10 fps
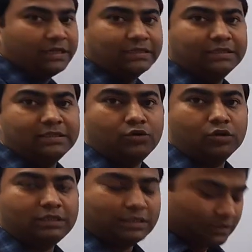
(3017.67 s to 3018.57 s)
field in this
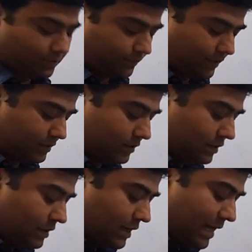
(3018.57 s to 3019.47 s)
Gaussian surface.
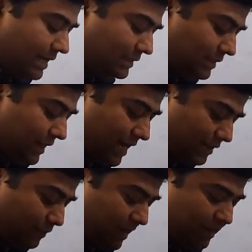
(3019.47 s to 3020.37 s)
Hence
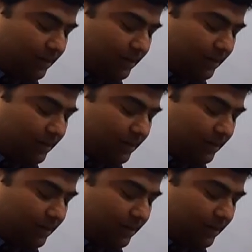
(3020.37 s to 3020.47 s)
net